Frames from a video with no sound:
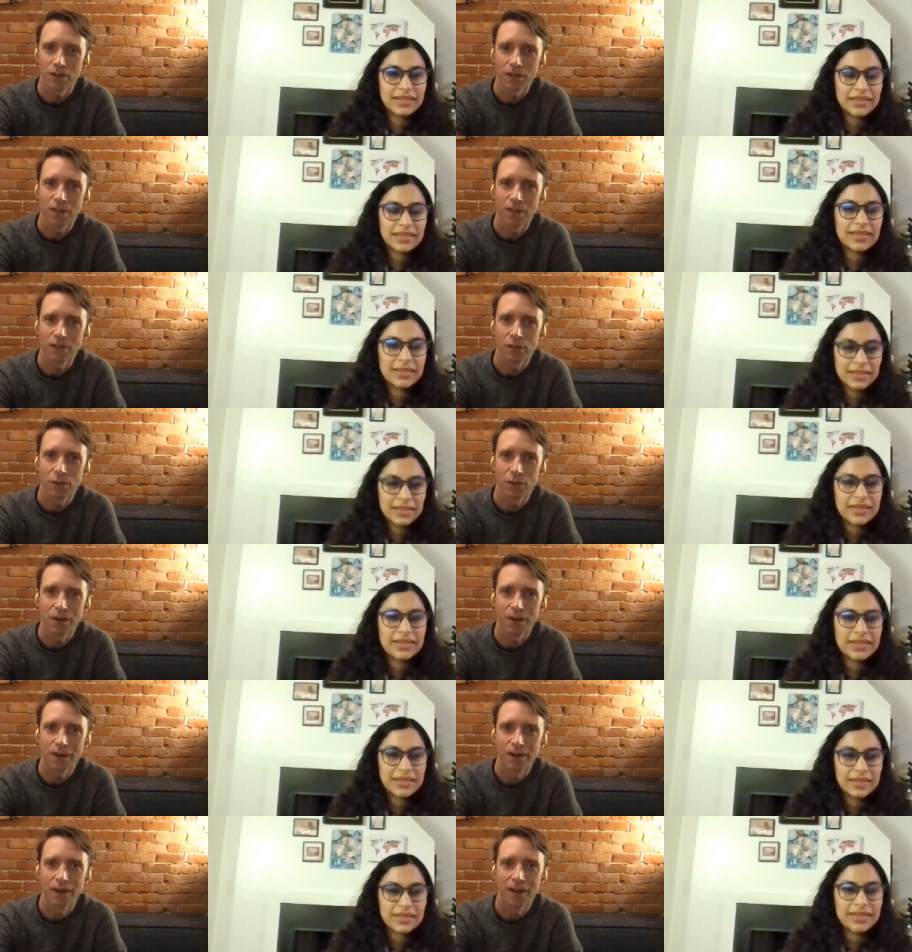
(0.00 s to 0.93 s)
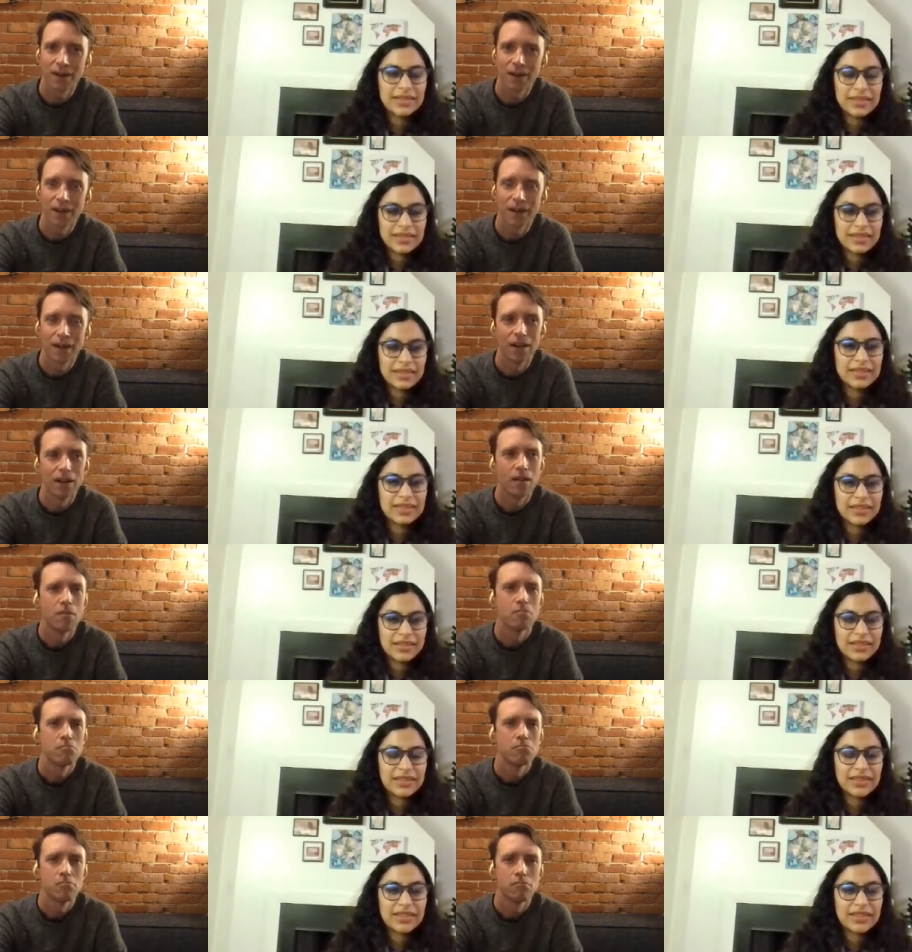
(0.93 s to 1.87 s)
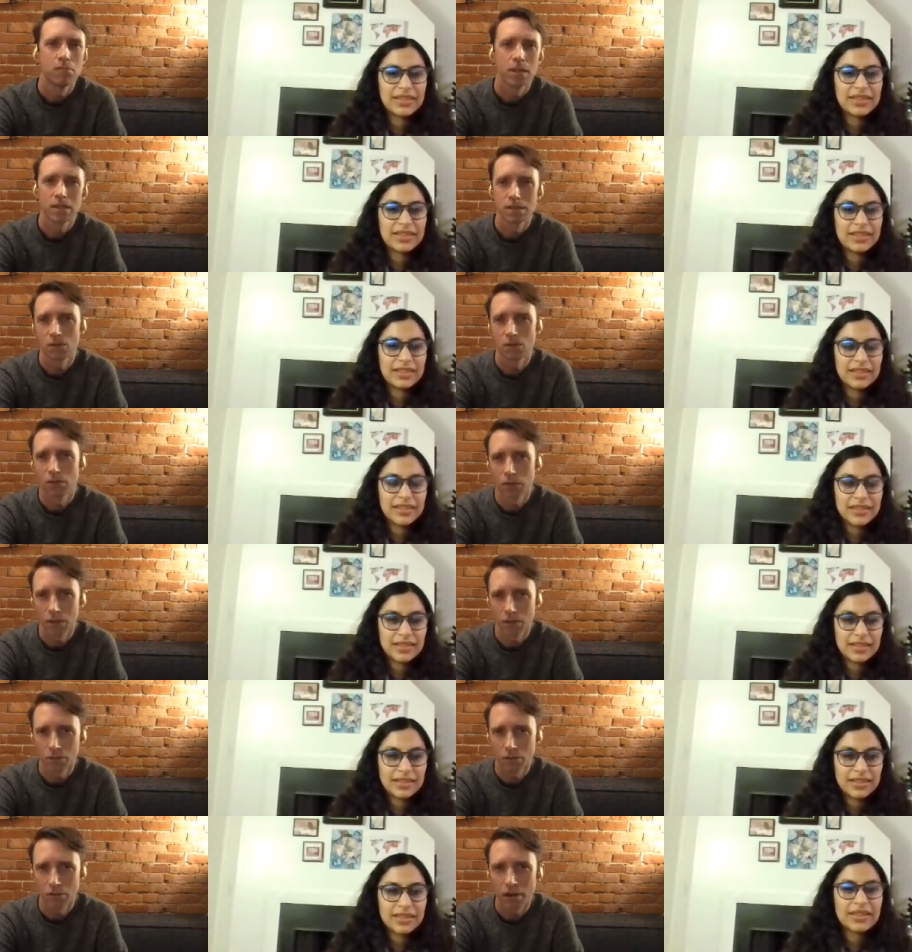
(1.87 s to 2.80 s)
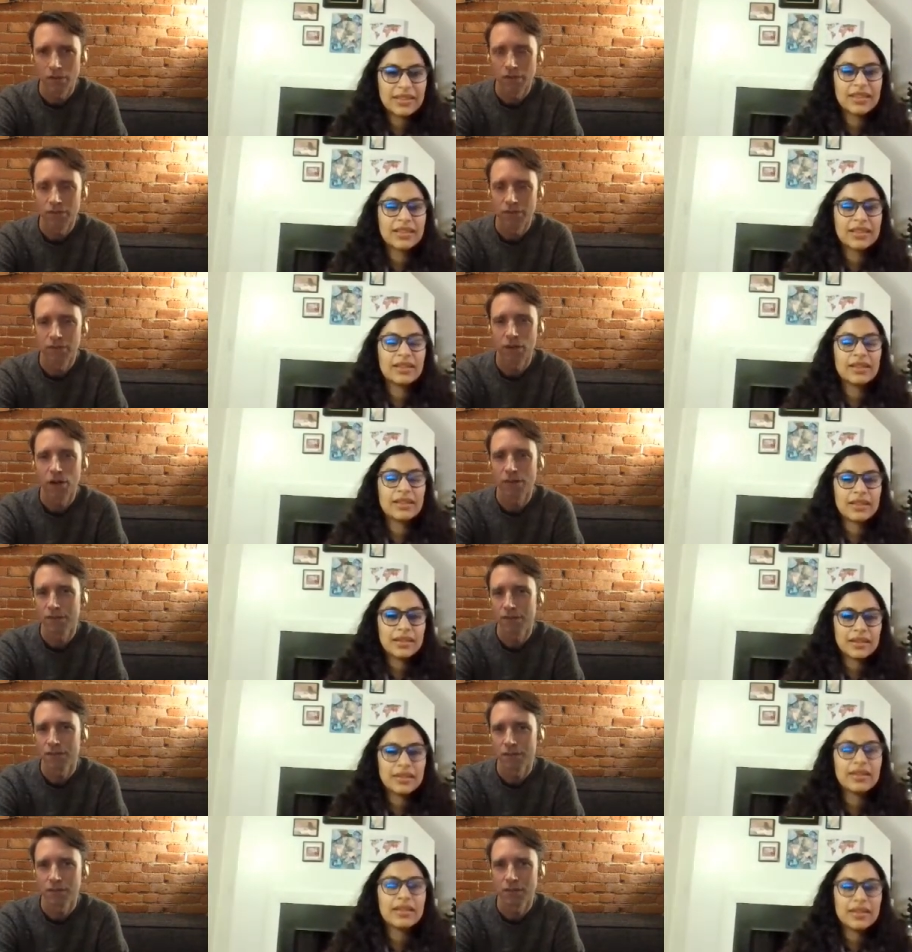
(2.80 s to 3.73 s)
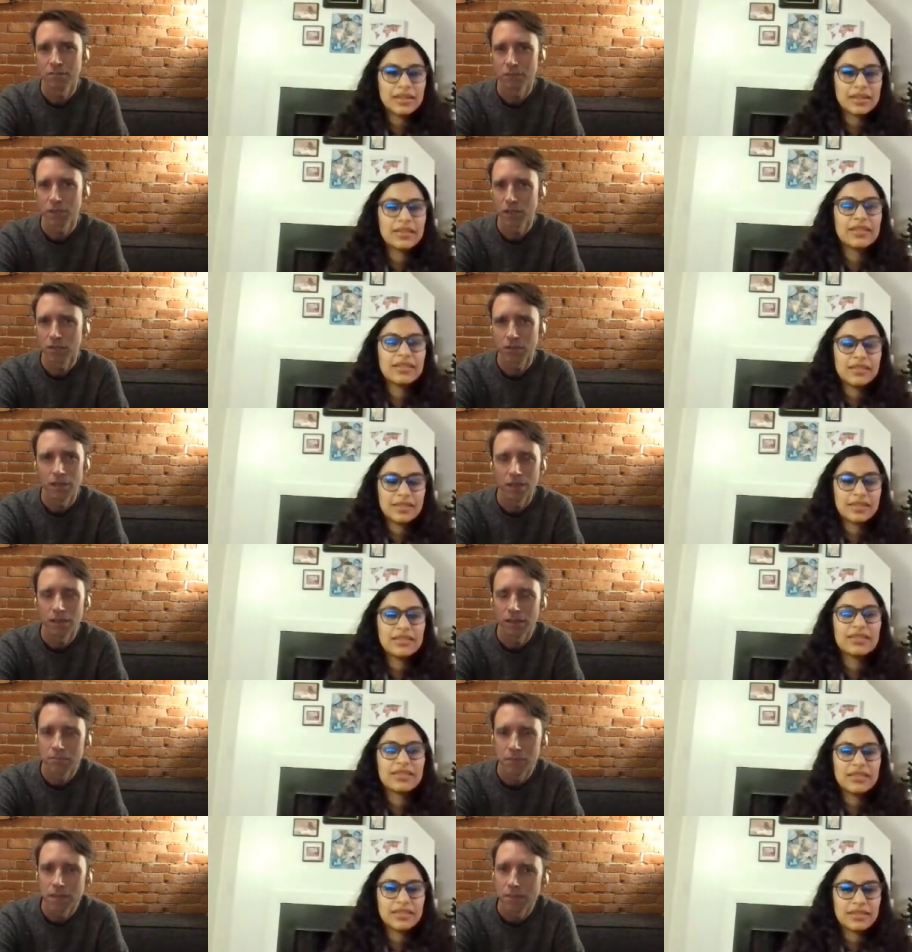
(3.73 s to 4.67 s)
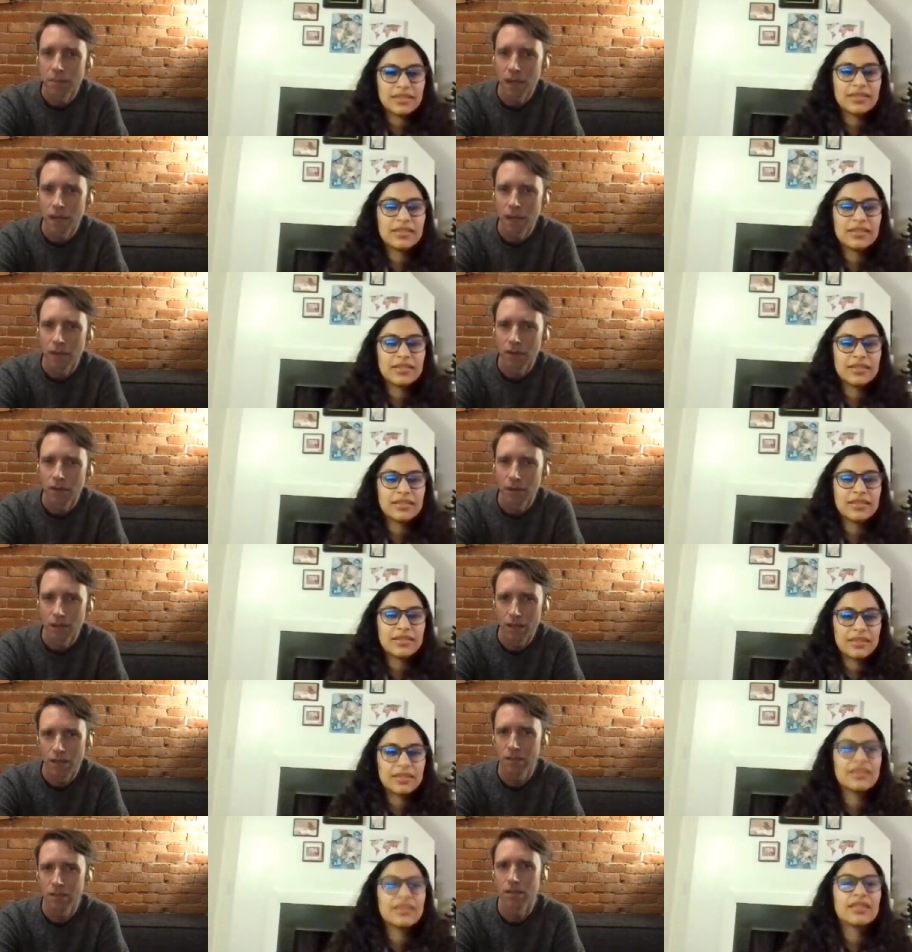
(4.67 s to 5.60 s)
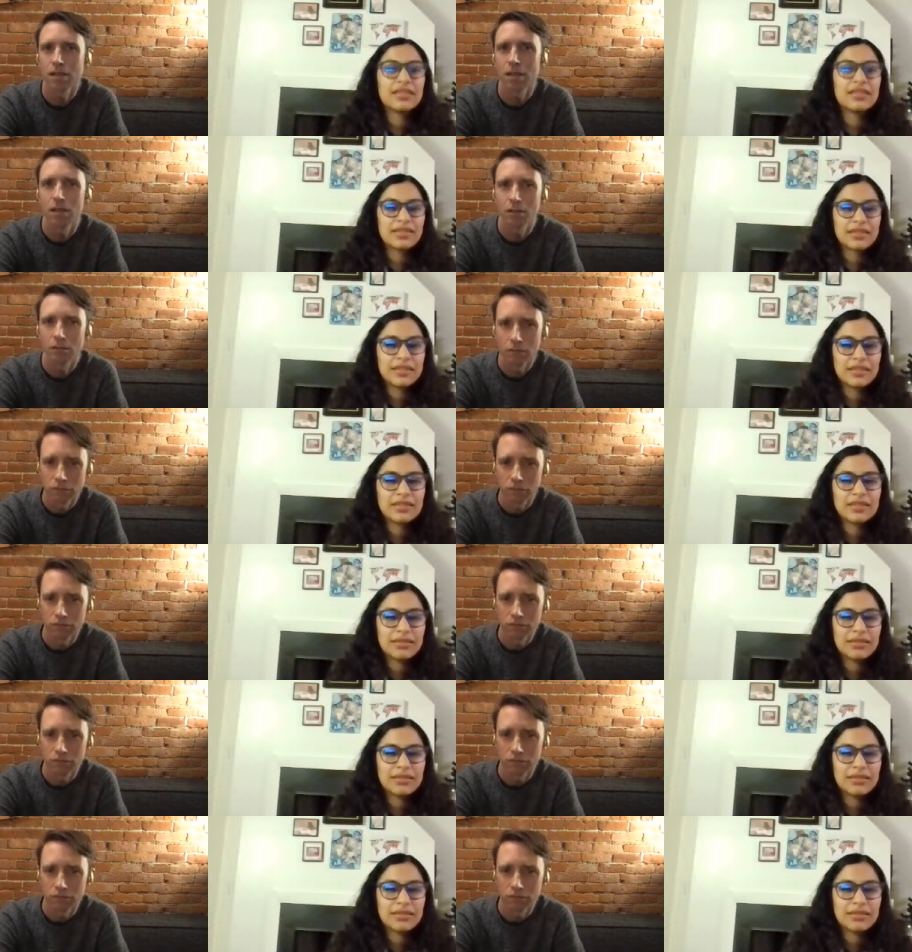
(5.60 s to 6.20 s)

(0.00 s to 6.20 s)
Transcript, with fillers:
Speaker 1: looking for. He's an older, gruff officer, doesn't really smile or anything, just kind of